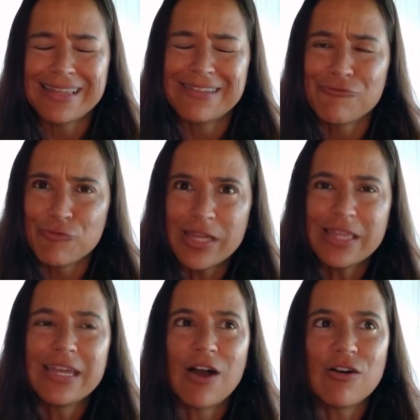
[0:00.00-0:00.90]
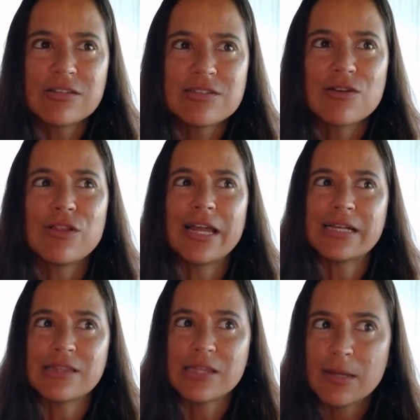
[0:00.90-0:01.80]
really also like
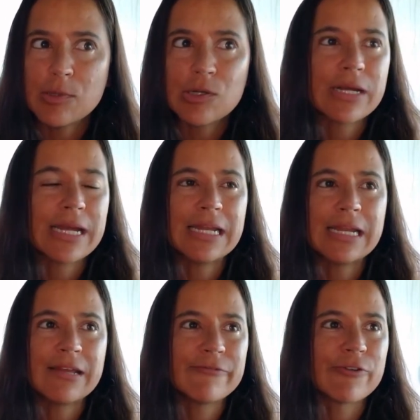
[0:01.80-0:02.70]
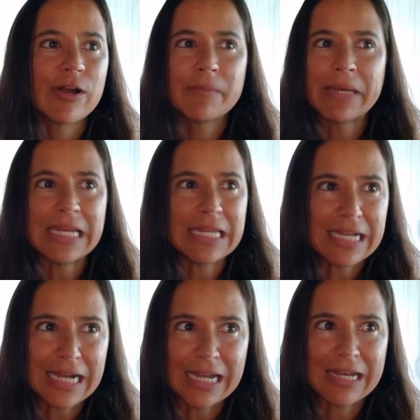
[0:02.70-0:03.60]
liberating from any
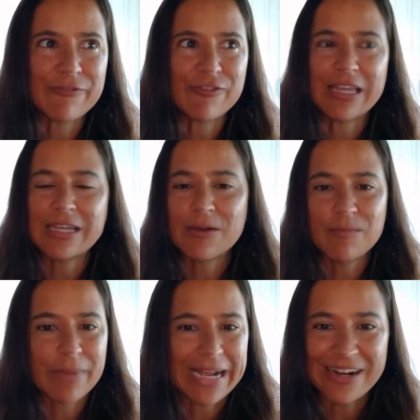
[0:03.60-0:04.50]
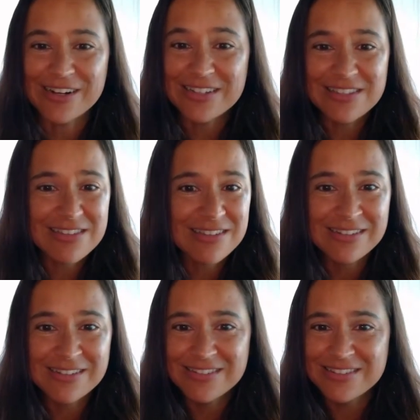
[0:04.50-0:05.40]
kind of like
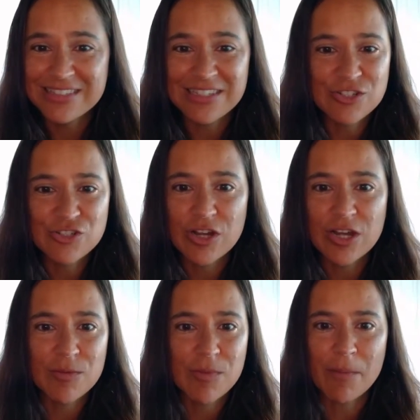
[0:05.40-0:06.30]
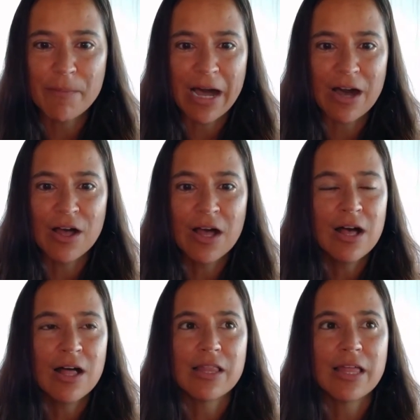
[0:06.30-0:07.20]
comparison syndrome about
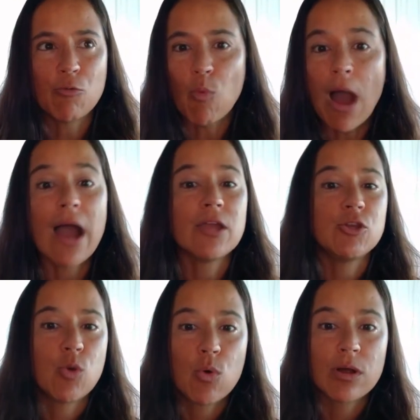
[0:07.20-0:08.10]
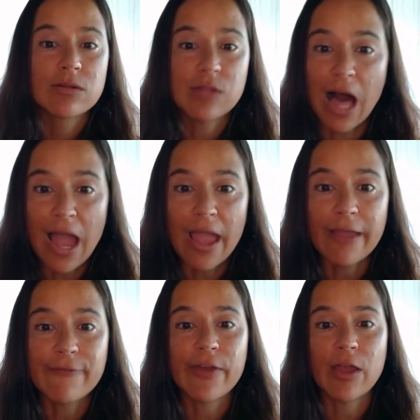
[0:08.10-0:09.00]
like why your
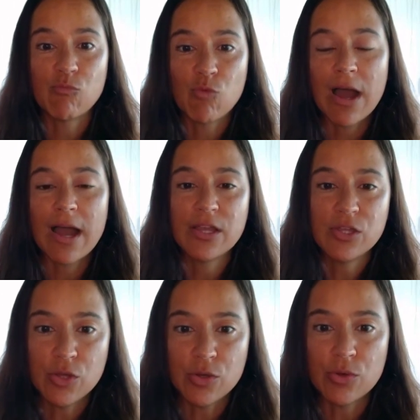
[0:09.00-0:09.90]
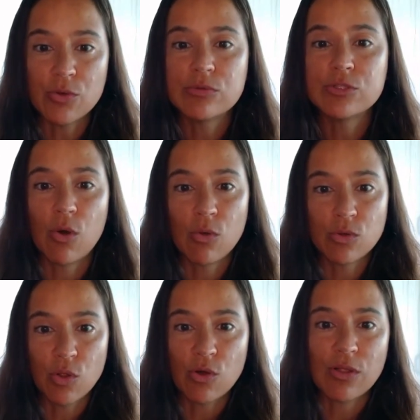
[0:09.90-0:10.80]
life and why you don't
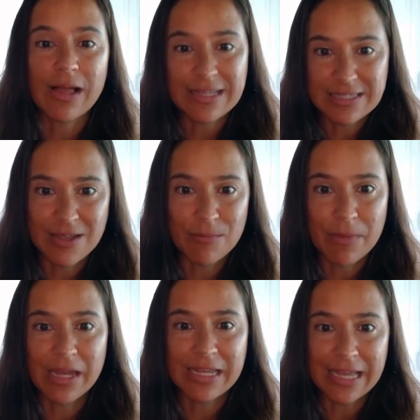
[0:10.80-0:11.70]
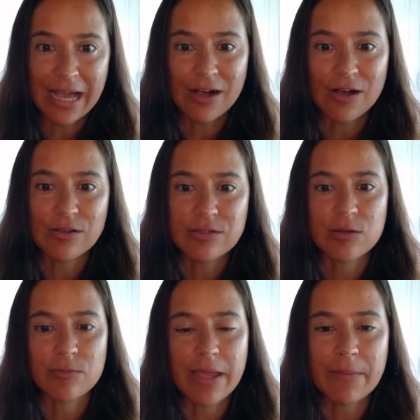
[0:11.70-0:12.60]
look like somebody else,
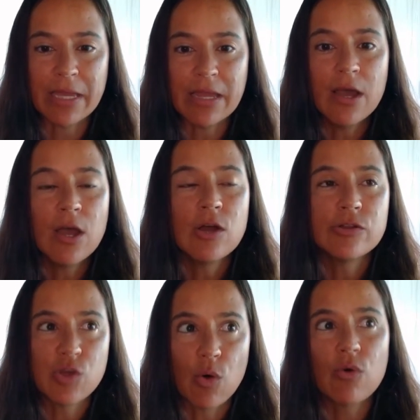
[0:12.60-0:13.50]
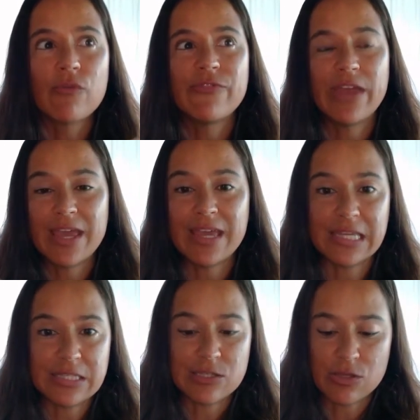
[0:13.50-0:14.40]
or maybe don't fit
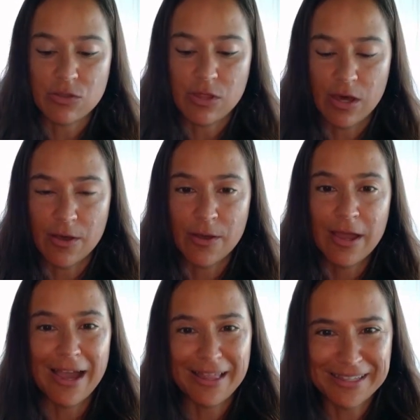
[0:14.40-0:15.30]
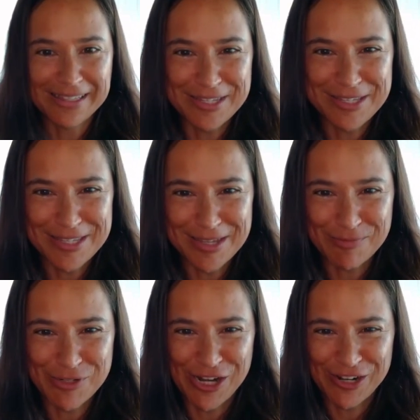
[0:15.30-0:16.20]
into the, I think this is, I'm
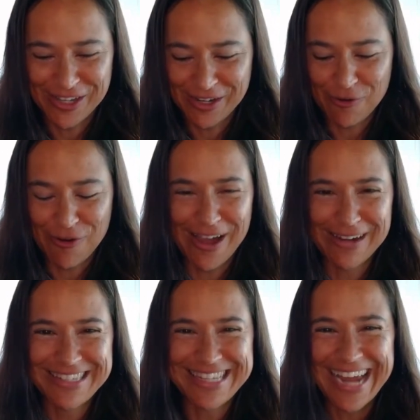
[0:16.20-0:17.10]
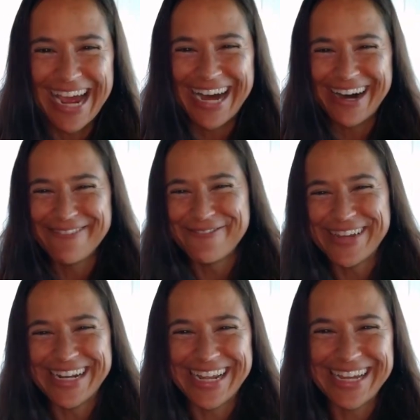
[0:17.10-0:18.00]
channeling your honesty now,
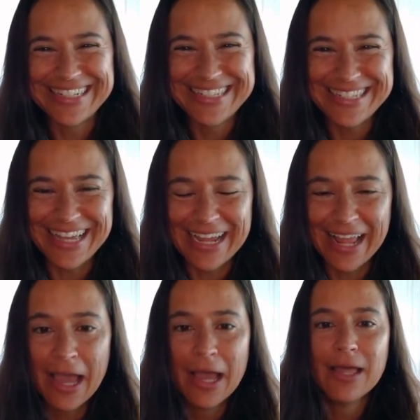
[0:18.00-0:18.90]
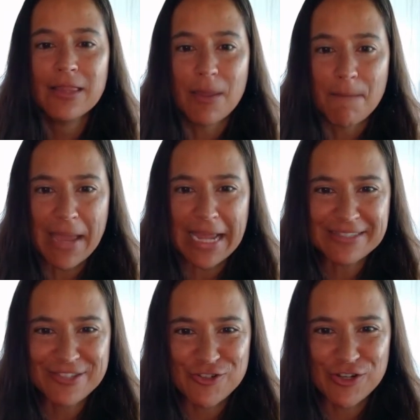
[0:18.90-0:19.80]
fitting into like the
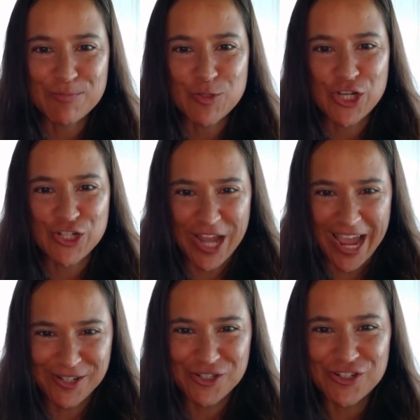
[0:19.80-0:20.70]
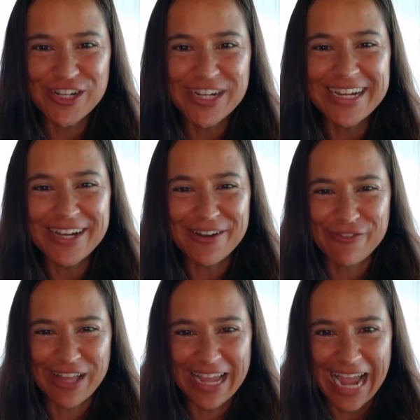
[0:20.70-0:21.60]
mainstream trajectory of
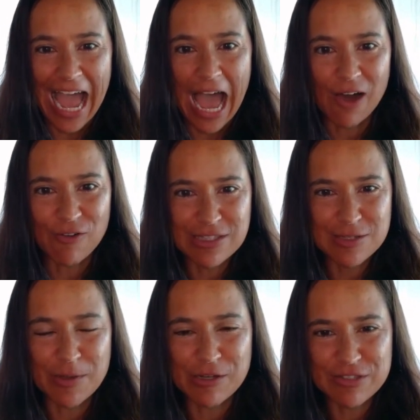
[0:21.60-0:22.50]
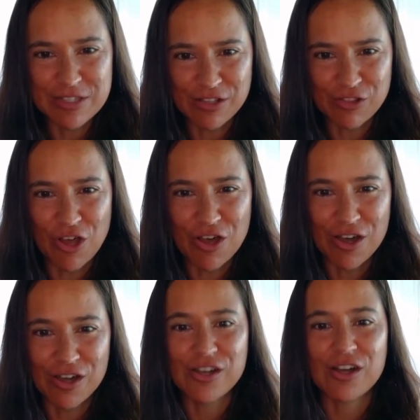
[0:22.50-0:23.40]
like how it's supposed to
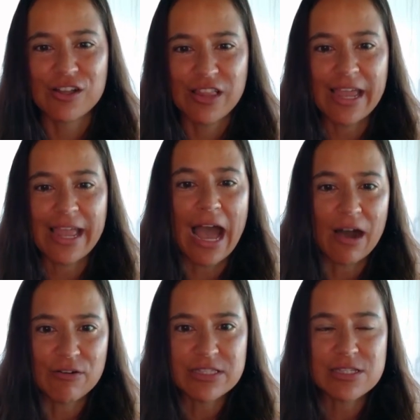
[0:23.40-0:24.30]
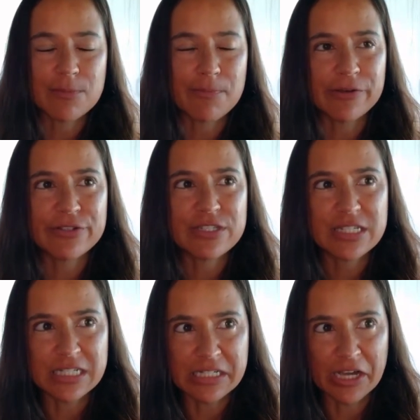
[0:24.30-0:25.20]
look or like how it's supposed
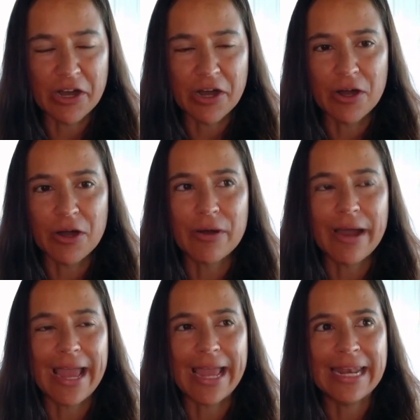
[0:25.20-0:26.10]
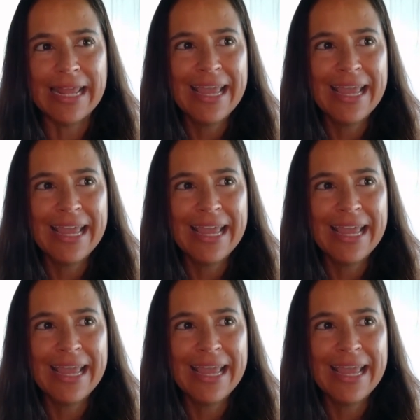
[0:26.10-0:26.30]
to go. And